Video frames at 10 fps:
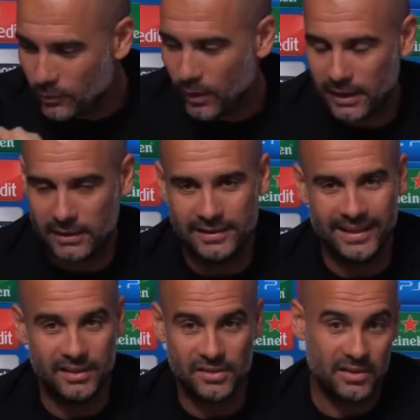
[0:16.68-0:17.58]
quality,
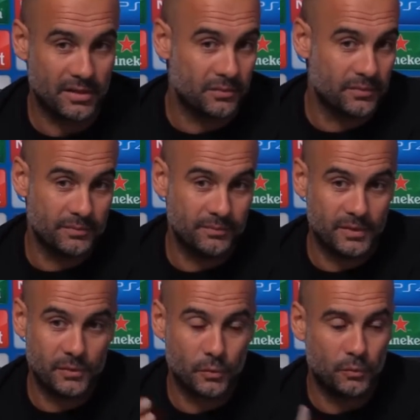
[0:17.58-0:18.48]
they deserve
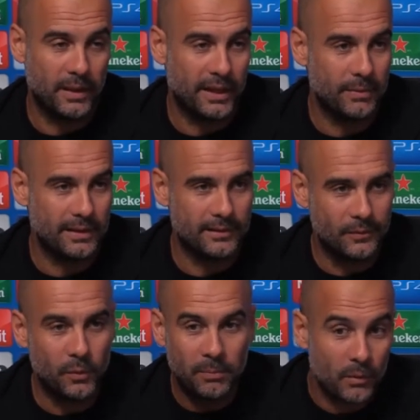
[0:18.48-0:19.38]
to play. But
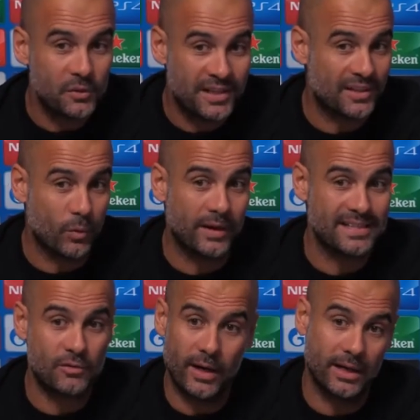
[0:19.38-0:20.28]
we play with just one
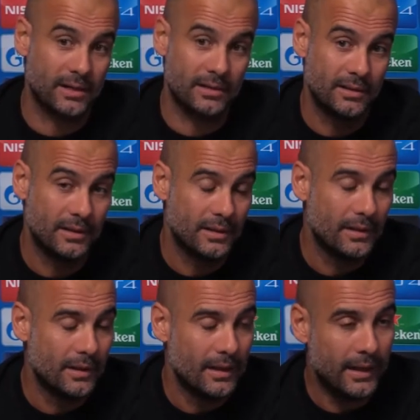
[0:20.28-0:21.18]
striker,
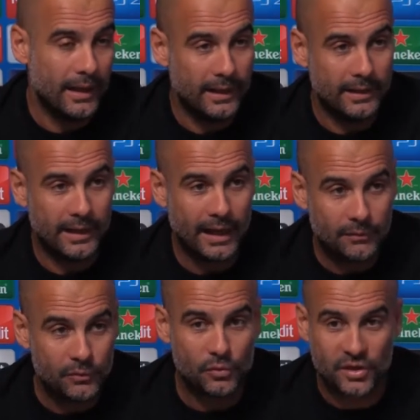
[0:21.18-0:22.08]
and I
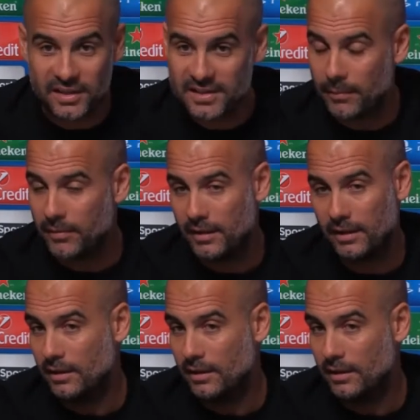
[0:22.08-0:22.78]
have to change something,